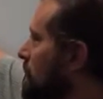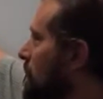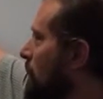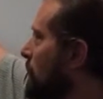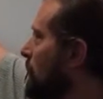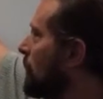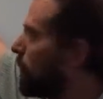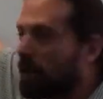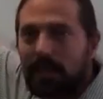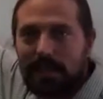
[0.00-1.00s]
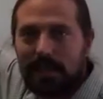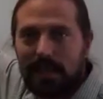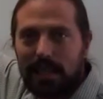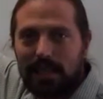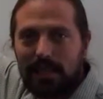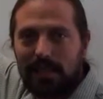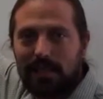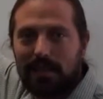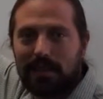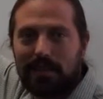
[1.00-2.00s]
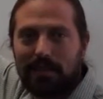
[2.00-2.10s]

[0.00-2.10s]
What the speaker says: develop your qualities that exist.